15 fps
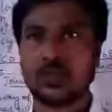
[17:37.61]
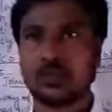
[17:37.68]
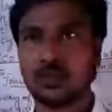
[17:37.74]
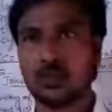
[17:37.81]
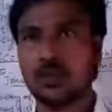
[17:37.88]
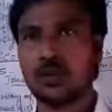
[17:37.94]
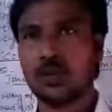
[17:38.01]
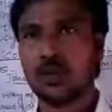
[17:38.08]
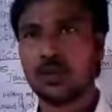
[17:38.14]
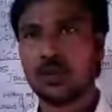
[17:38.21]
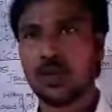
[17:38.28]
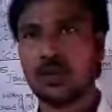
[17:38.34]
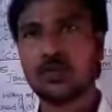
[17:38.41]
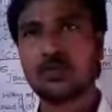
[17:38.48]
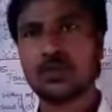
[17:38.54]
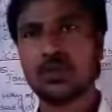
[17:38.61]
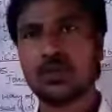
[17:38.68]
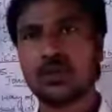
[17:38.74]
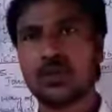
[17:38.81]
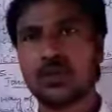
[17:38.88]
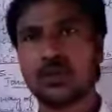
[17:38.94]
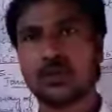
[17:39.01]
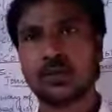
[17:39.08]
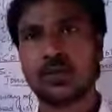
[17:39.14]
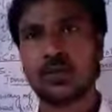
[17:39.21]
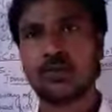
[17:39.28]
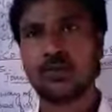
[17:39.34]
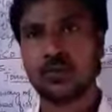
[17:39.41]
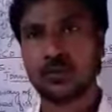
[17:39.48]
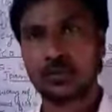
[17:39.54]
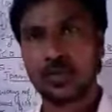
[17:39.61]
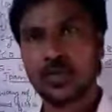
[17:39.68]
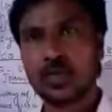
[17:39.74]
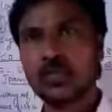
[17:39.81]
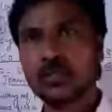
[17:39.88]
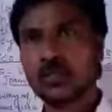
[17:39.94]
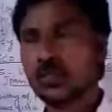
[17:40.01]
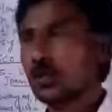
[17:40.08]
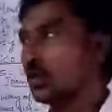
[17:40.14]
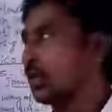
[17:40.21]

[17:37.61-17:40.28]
So that's all for today's.